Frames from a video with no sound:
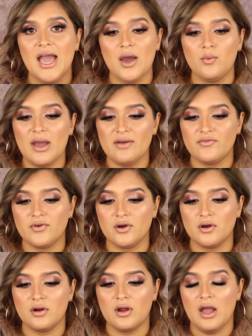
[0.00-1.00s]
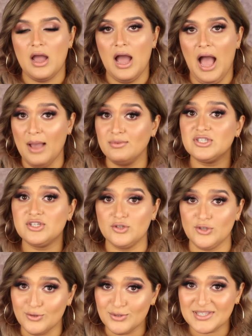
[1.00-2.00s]
However, I will still
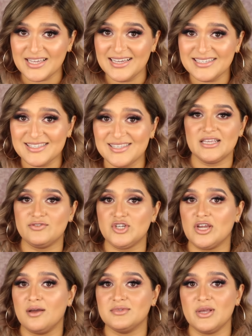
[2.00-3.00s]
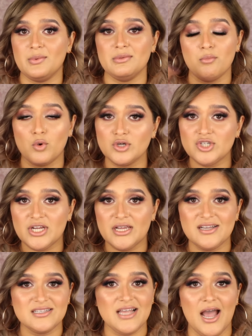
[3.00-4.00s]
use this. If she comes out with more
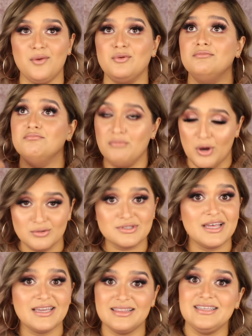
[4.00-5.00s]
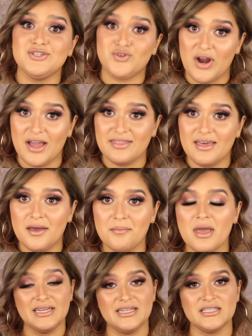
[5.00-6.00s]
shades, I will most likely try
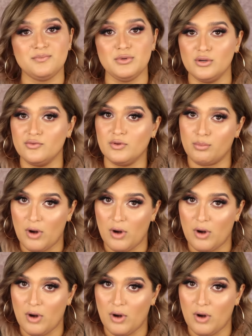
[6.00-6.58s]
them. It is beautiful